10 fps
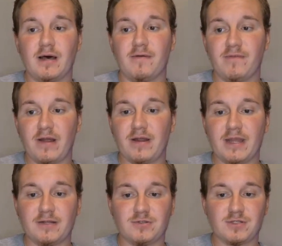Very
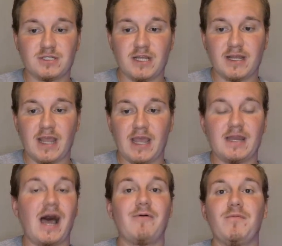interesting, and
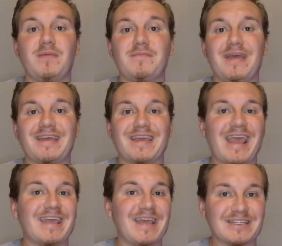I will be making
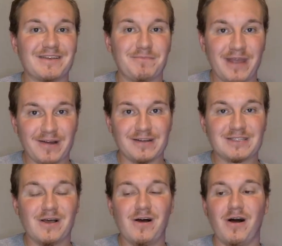a guest appearance
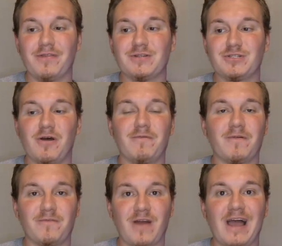on the show for
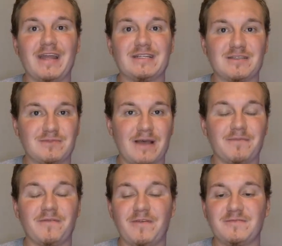Friday,
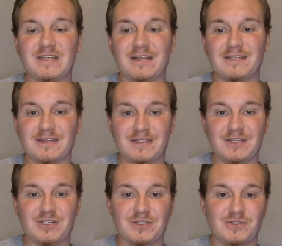September 15th
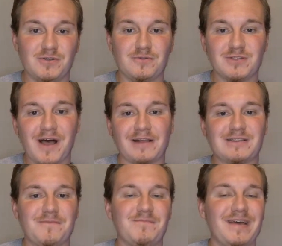edition to talk
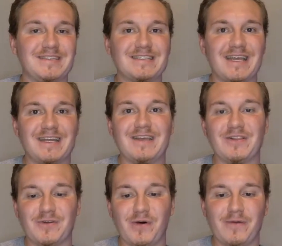some Penn State,
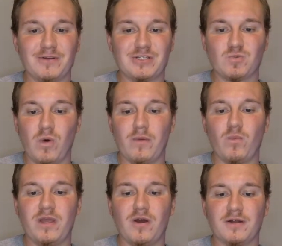Illinois, which is what
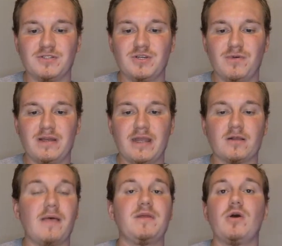we are doing here.
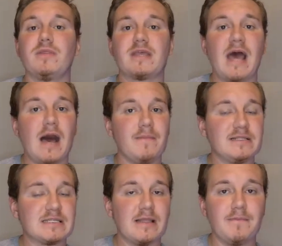Let me know in the
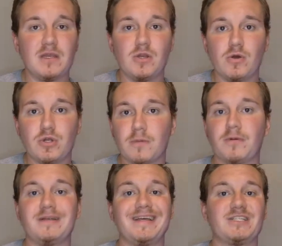comments. Let me know your
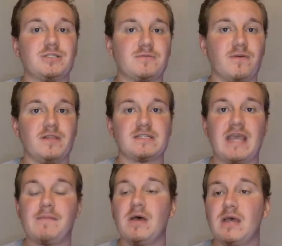predictions for this
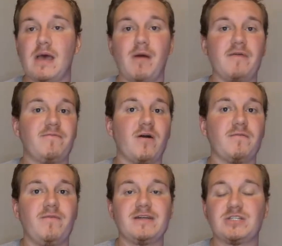game. Am I
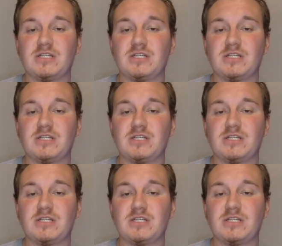far-fetched?